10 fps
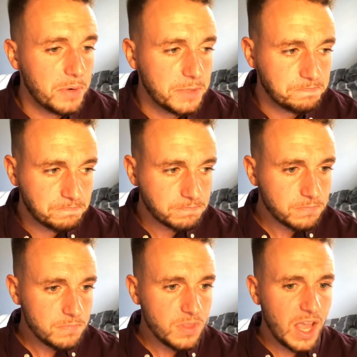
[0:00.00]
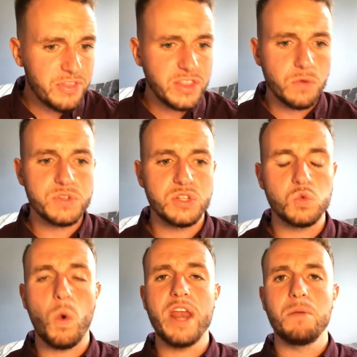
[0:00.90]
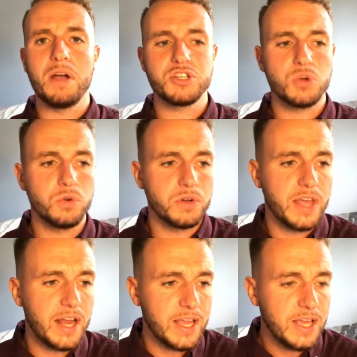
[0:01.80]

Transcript: but I think there was this weight on my shoulders that